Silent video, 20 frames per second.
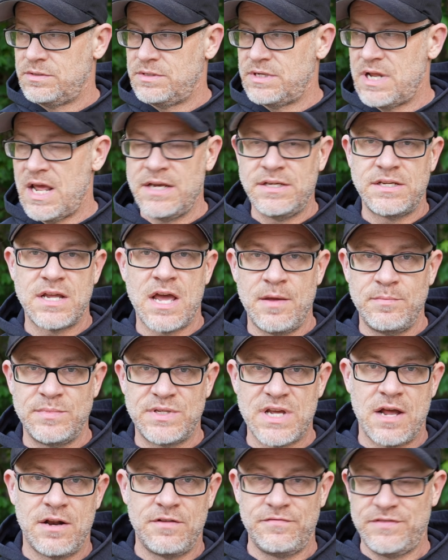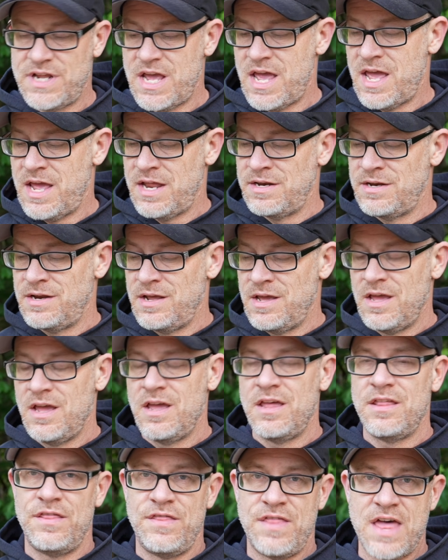10 times out of 10,
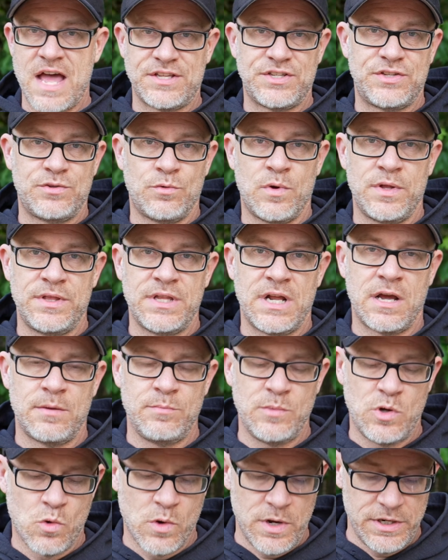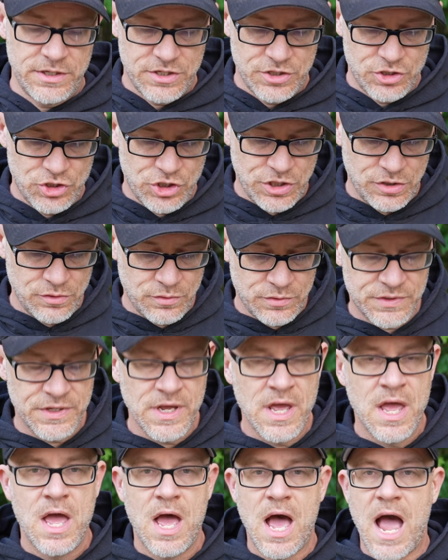that's the one that I'm going to choose.
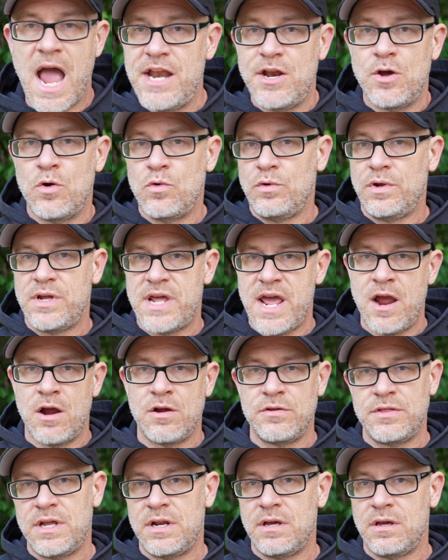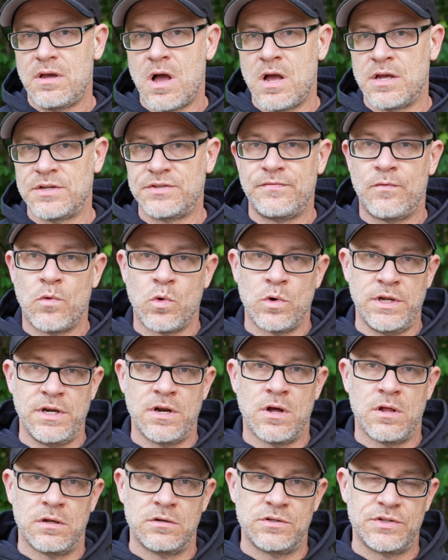I don't care that it costs
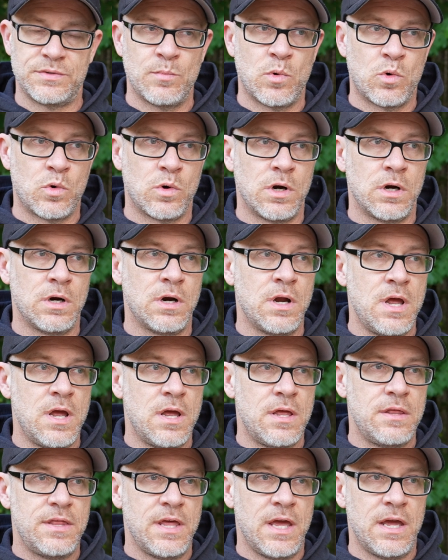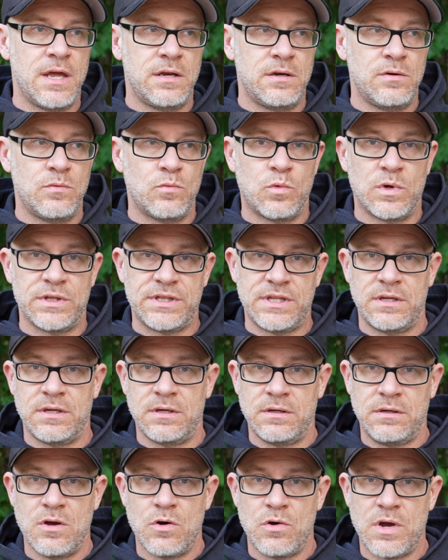$40 more than what
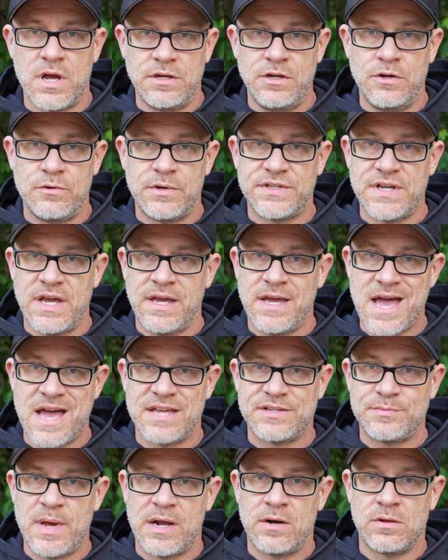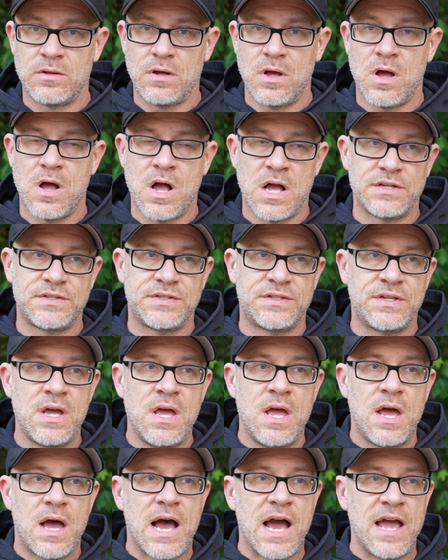the GoGun USA Gas Pedal costs.
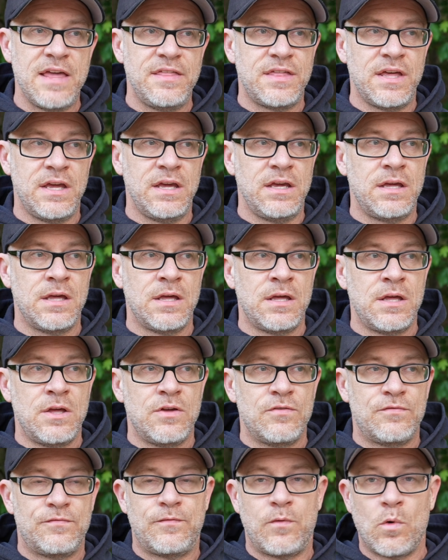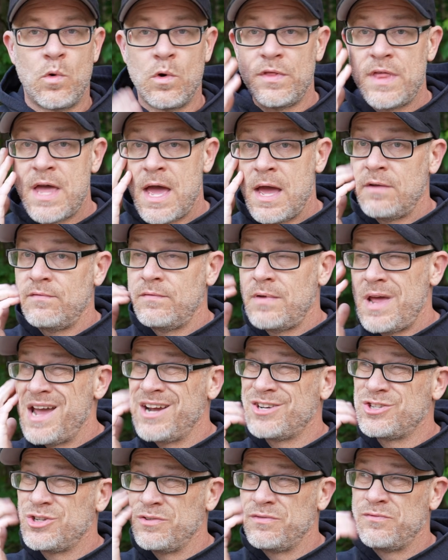I think for that
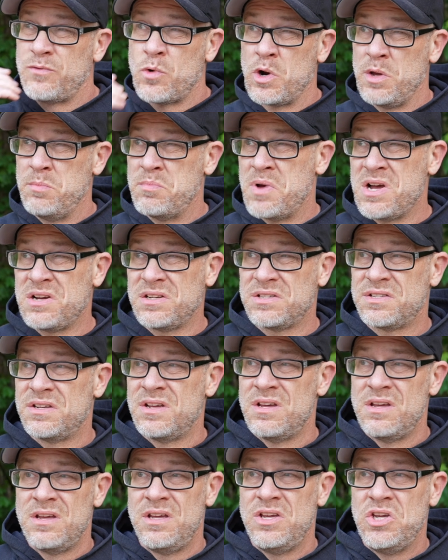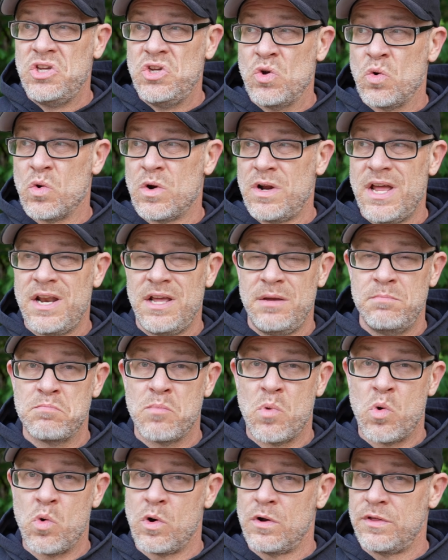extra 40 bucks, you're getting
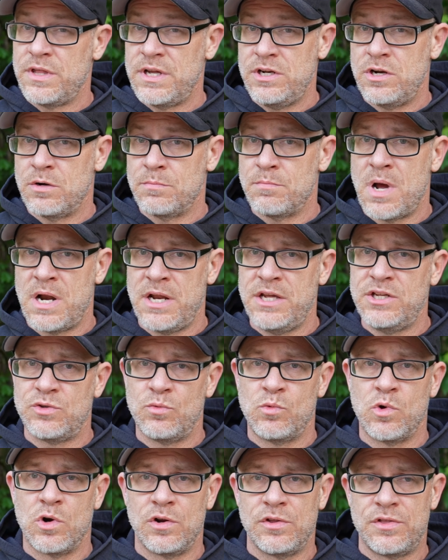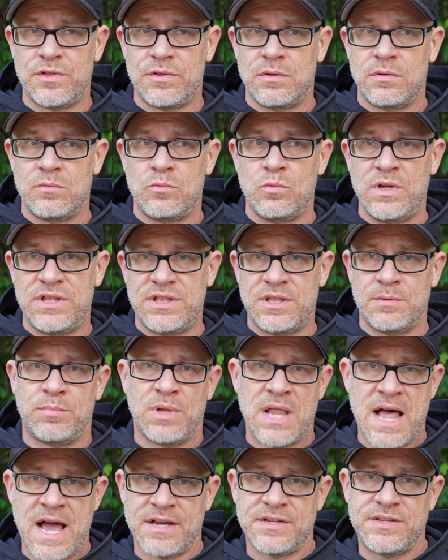more than your money's worth with the
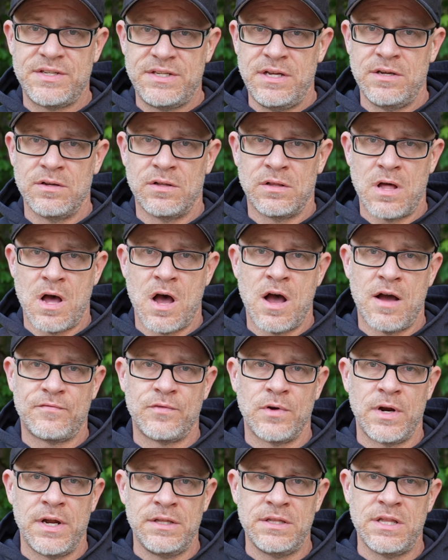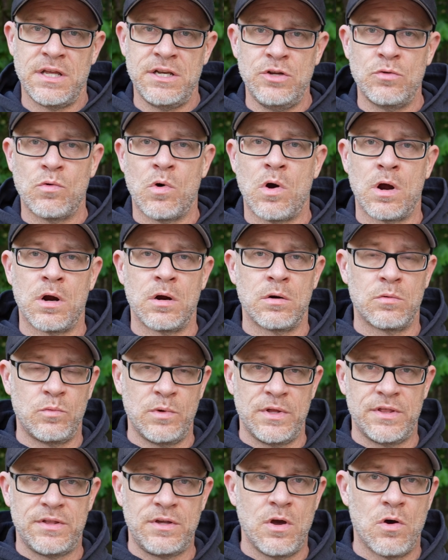BlackSteel offering than you are
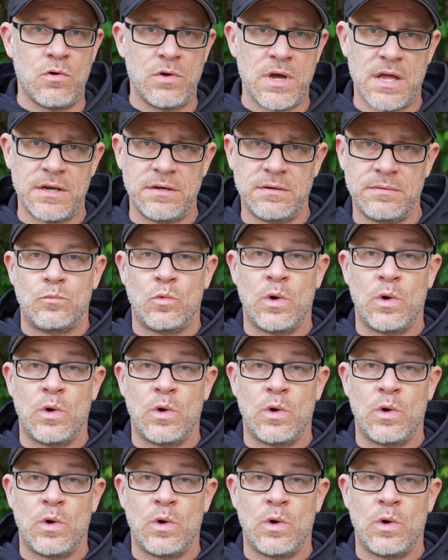with GoGun.